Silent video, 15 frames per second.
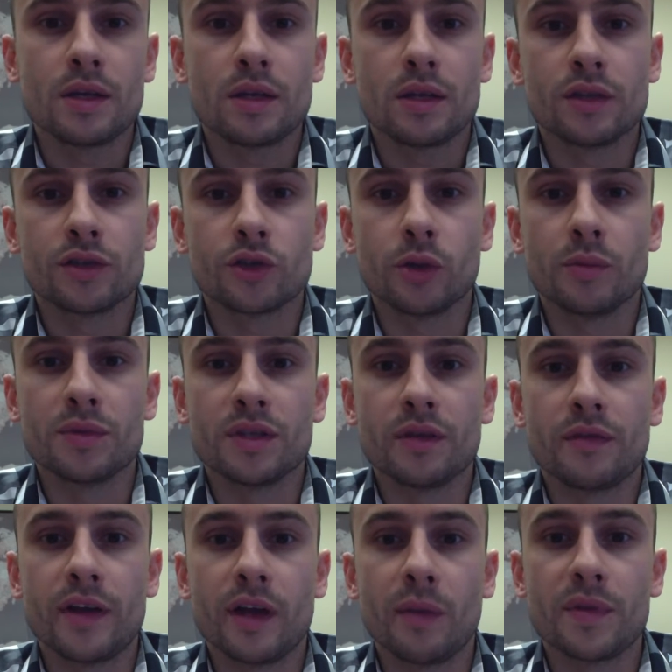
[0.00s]
in terms
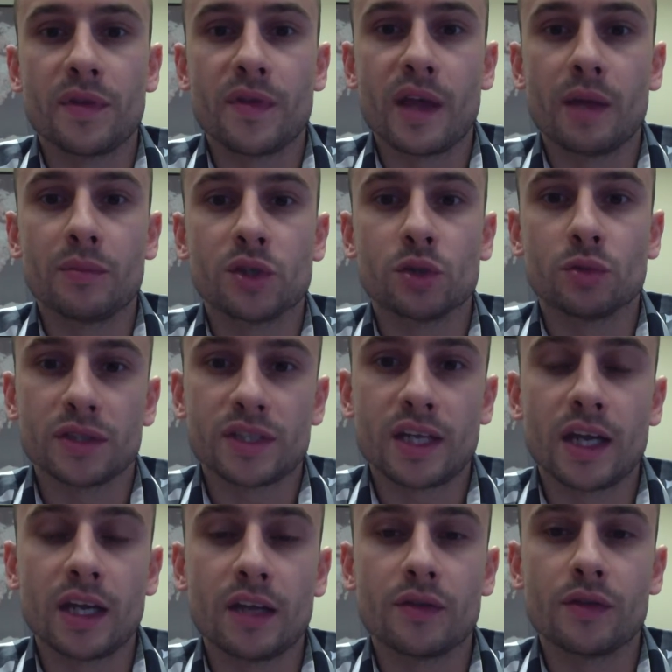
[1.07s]
of helping them to
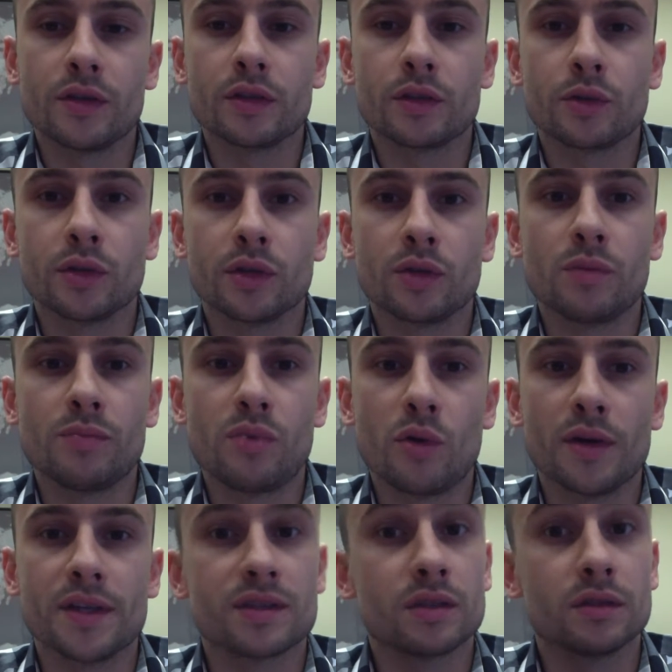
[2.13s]
retain the critical
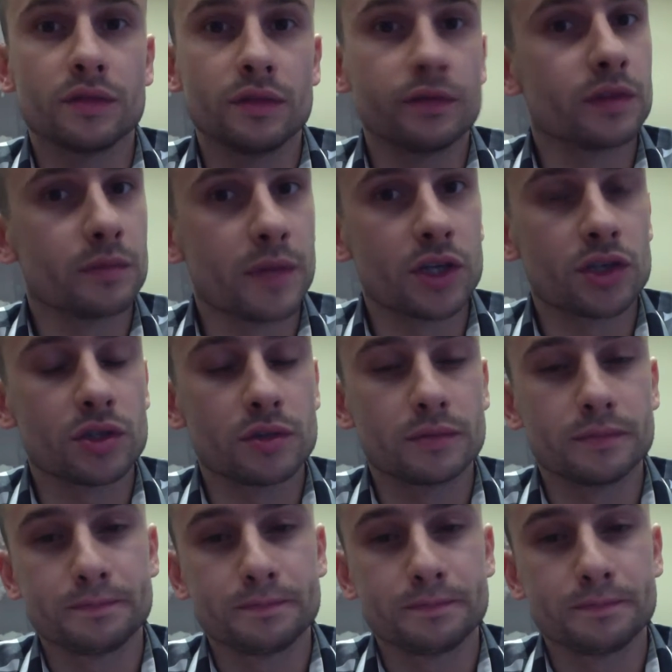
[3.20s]
points of information.